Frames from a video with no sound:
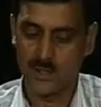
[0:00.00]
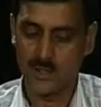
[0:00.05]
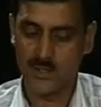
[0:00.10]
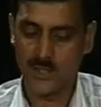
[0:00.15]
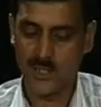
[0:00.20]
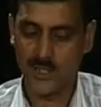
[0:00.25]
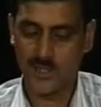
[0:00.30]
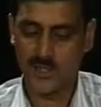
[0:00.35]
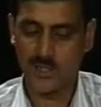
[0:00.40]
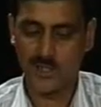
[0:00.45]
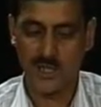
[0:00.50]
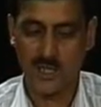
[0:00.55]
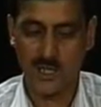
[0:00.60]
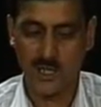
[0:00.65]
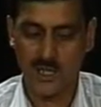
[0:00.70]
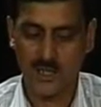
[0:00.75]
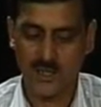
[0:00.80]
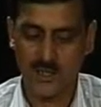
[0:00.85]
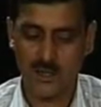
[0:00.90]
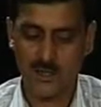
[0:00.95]
Then
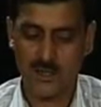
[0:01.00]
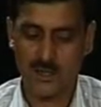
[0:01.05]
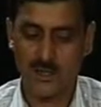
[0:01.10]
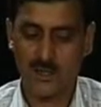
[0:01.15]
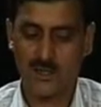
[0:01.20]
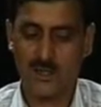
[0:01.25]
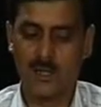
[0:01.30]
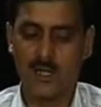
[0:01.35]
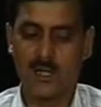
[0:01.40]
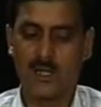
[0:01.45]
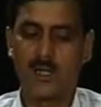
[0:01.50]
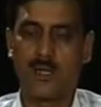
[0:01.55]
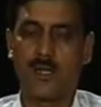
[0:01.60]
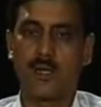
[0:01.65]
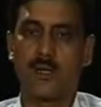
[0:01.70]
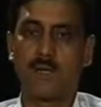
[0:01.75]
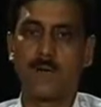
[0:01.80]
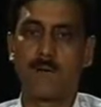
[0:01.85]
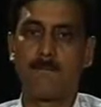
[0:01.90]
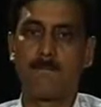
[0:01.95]
another
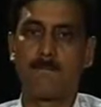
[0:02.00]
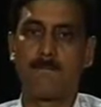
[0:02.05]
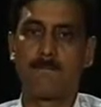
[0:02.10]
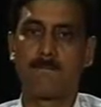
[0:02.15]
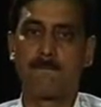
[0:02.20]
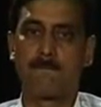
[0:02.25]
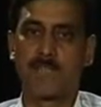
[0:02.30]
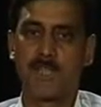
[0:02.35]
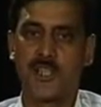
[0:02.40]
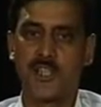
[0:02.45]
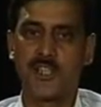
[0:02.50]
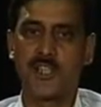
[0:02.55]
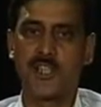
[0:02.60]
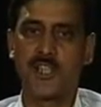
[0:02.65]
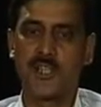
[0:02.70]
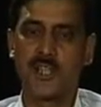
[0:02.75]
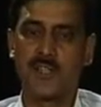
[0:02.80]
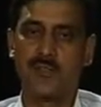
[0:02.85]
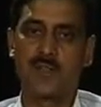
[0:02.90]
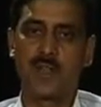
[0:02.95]

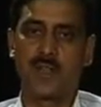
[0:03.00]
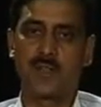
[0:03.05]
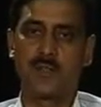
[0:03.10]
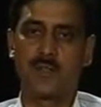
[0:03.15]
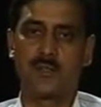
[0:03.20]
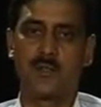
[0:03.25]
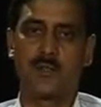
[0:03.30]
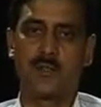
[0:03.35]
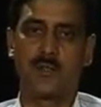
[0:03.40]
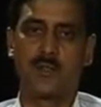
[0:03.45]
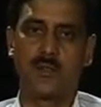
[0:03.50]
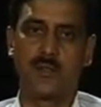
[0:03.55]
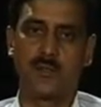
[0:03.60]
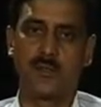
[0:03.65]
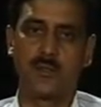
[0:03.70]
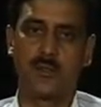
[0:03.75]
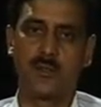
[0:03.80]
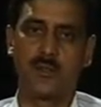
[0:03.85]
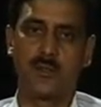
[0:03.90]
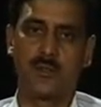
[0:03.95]
genetic effect
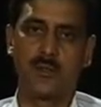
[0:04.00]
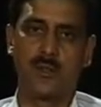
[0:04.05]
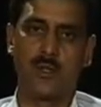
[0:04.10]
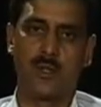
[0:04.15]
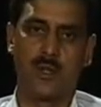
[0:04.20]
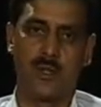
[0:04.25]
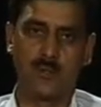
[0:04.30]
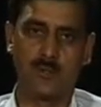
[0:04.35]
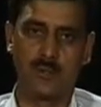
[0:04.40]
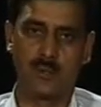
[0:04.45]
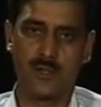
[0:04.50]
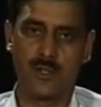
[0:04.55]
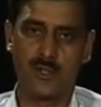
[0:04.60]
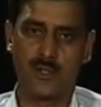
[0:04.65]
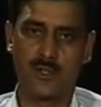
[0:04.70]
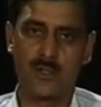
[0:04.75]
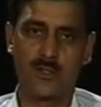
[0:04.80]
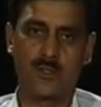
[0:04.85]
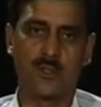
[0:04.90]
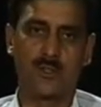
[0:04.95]
of
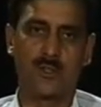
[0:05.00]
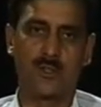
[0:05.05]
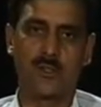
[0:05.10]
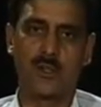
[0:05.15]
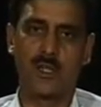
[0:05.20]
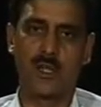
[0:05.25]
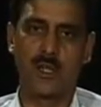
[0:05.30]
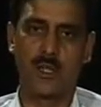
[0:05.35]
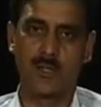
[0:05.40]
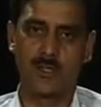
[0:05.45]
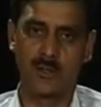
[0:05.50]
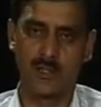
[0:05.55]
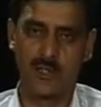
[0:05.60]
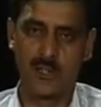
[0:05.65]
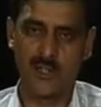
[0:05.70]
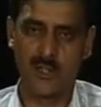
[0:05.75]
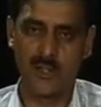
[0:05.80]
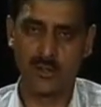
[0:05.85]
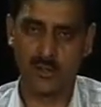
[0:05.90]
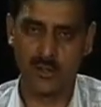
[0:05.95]
this
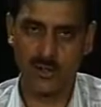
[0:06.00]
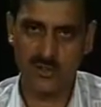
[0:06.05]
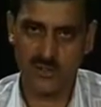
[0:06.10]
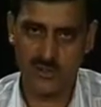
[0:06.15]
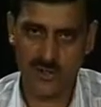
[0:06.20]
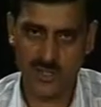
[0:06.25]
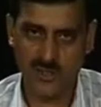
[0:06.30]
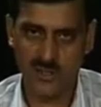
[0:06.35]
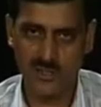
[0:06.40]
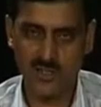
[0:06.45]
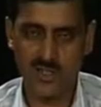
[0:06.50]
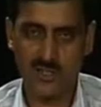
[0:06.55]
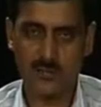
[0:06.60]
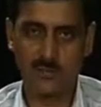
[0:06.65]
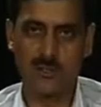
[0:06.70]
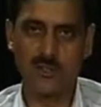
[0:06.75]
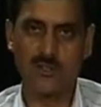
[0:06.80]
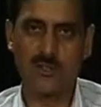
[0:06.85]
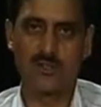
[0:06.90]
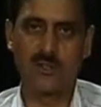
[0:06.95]
genetic consequence
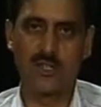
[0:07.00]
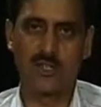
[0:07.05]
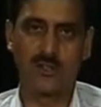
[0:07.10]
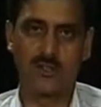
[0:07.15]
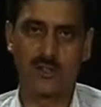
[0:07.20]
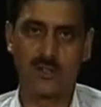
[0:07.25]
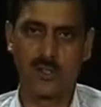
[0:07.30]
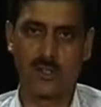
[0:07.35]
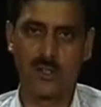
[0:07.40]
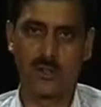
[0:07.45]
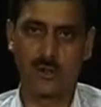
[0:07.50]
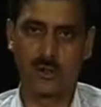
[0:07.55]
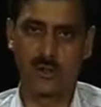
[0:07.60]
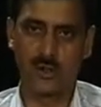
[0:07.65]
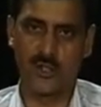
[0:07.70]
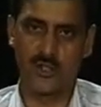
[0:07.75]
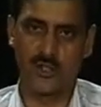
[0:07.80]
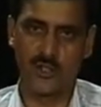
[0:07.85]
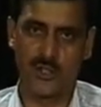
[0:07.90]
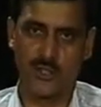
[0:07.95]
of this
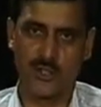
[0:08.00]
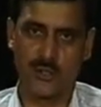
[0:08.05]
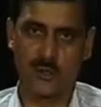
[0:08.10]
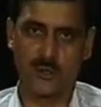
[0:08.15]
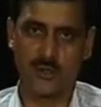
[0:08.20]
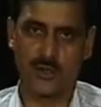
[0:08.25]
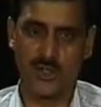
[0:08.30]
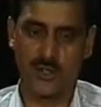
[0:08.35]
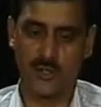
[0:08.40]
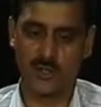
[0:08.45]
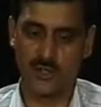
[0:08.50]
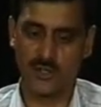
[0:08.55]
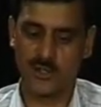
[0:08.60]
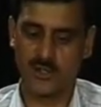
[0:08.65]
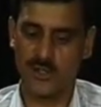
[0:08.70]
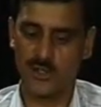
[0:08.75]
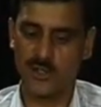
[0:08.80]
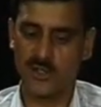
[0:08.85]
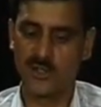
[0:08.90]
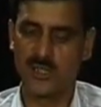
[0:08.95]
translocation
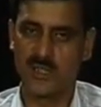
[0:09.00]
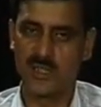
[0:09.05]
heterozygosity is,